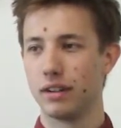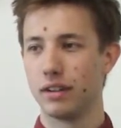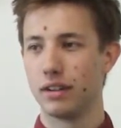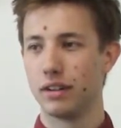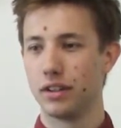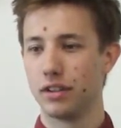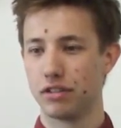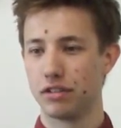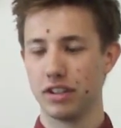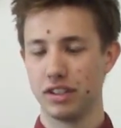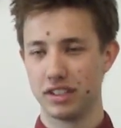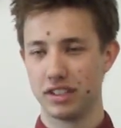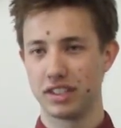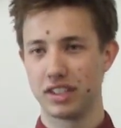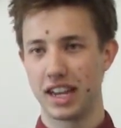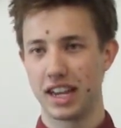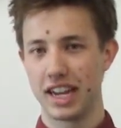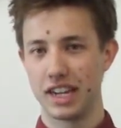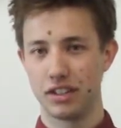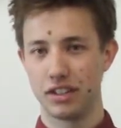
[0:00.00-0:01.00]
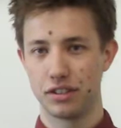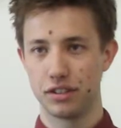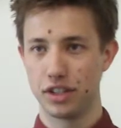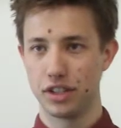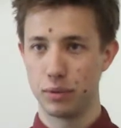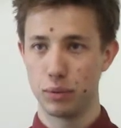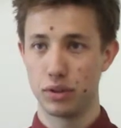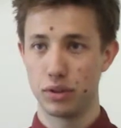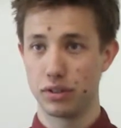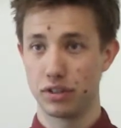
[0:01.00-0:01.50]
you're at the stage that
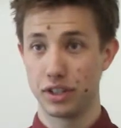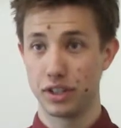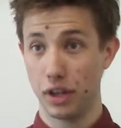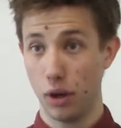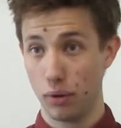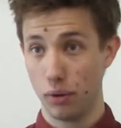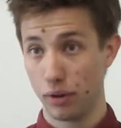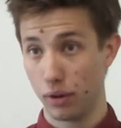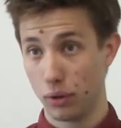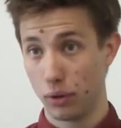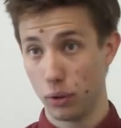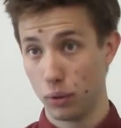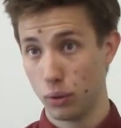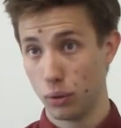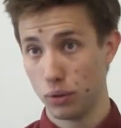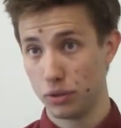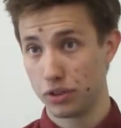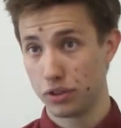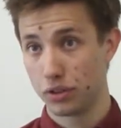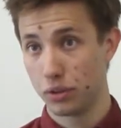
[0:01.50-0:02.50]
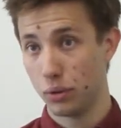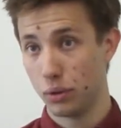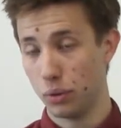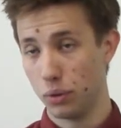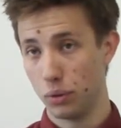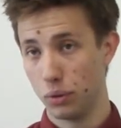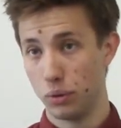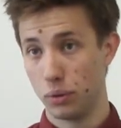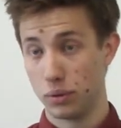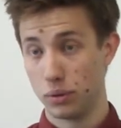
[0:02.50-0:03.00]
you want to go on a course
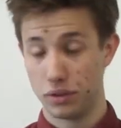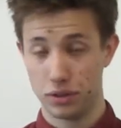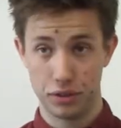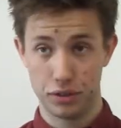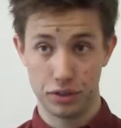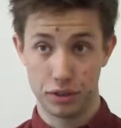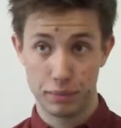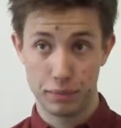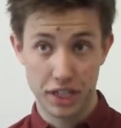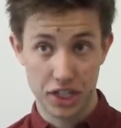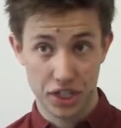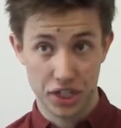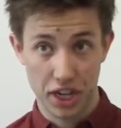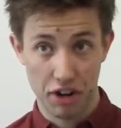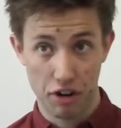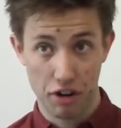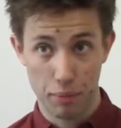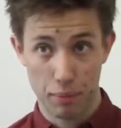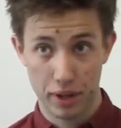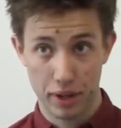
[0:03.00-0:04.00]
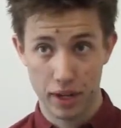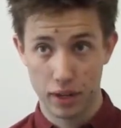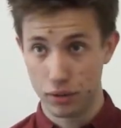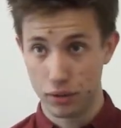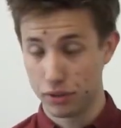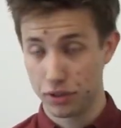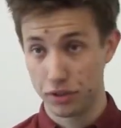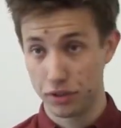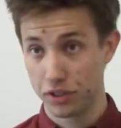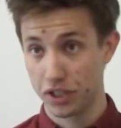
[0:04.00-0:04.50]
or do speech therapy or
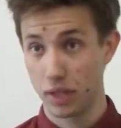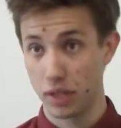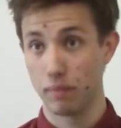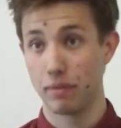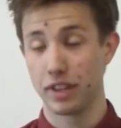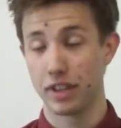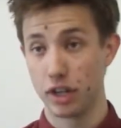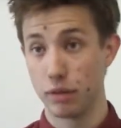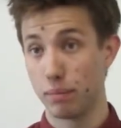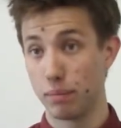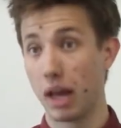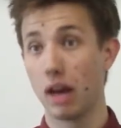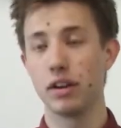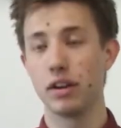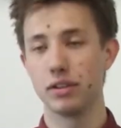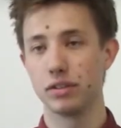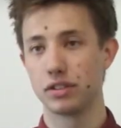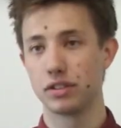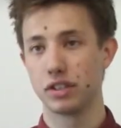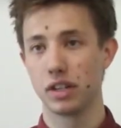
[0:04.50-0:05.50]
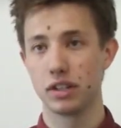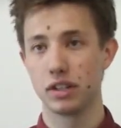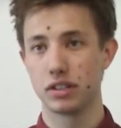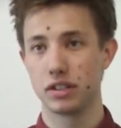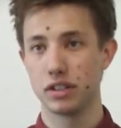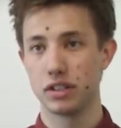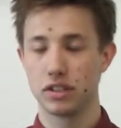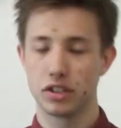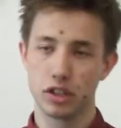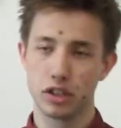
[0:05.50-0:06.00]
do something about your
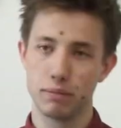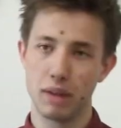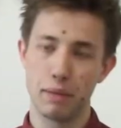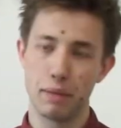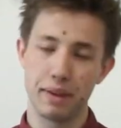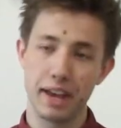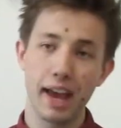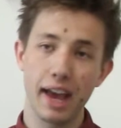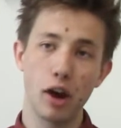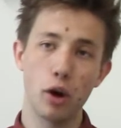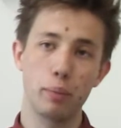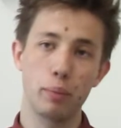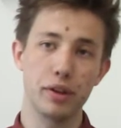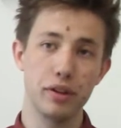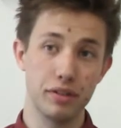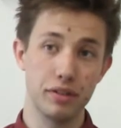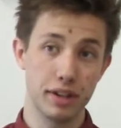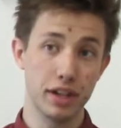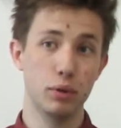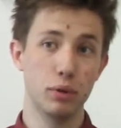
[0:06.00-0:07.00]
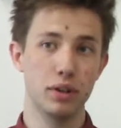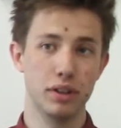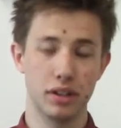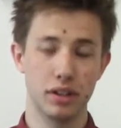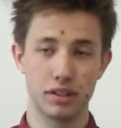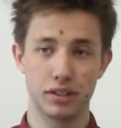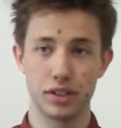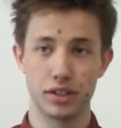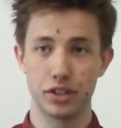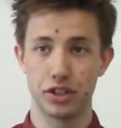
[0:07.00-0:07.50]
stutter to maybe help you deal with
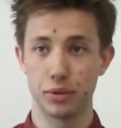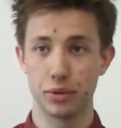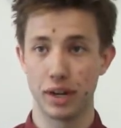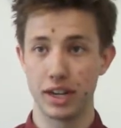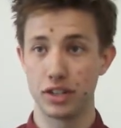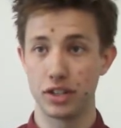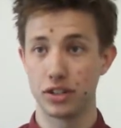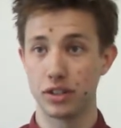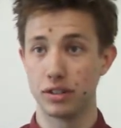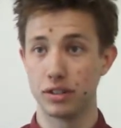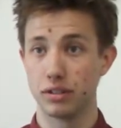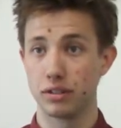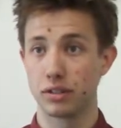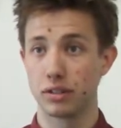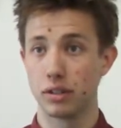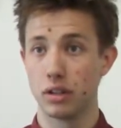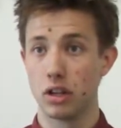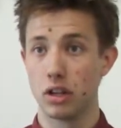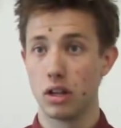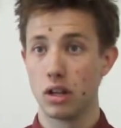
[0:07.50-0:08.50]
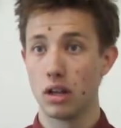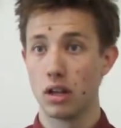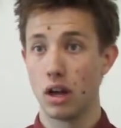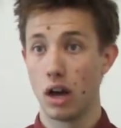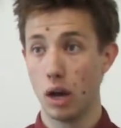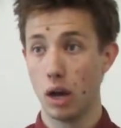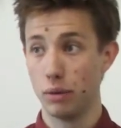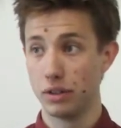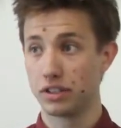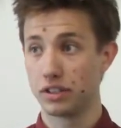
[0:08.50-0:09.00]
those situations,
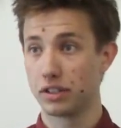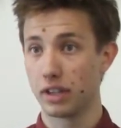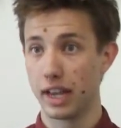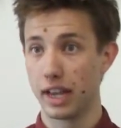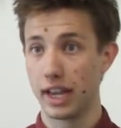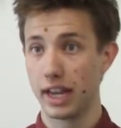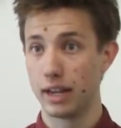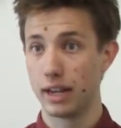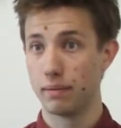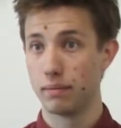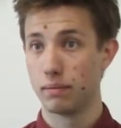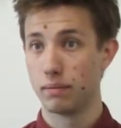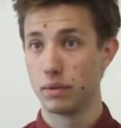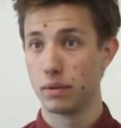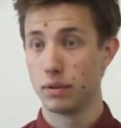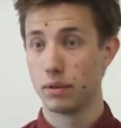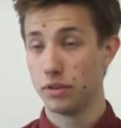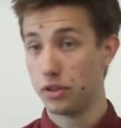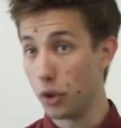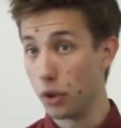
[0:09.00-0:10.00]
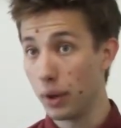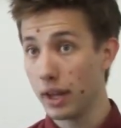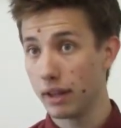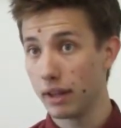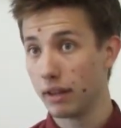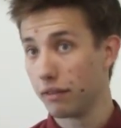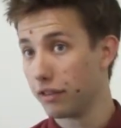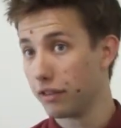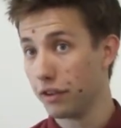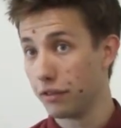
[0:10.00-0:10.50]
I would say do it
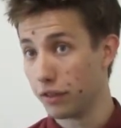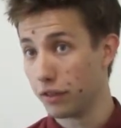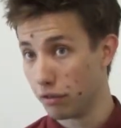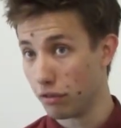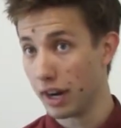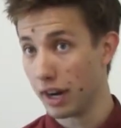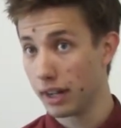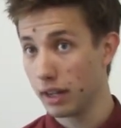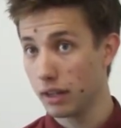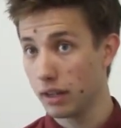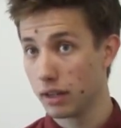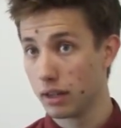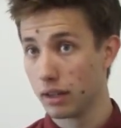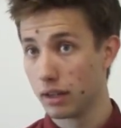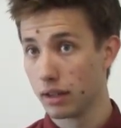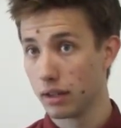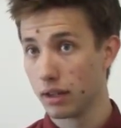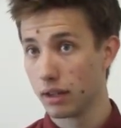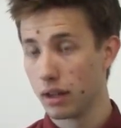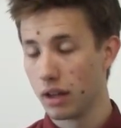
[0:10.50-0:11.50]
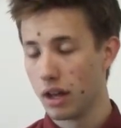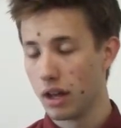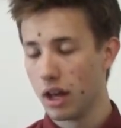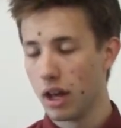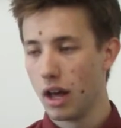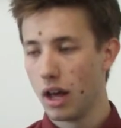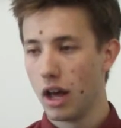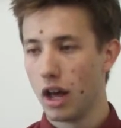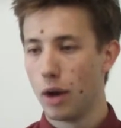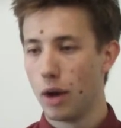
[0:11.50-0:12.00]
if you feel ready.
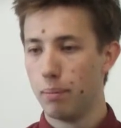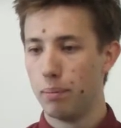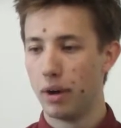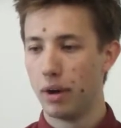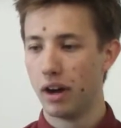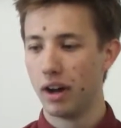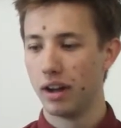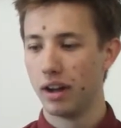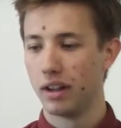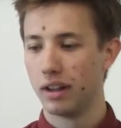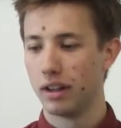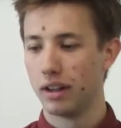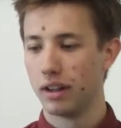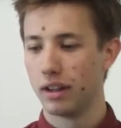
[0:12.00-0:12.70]
But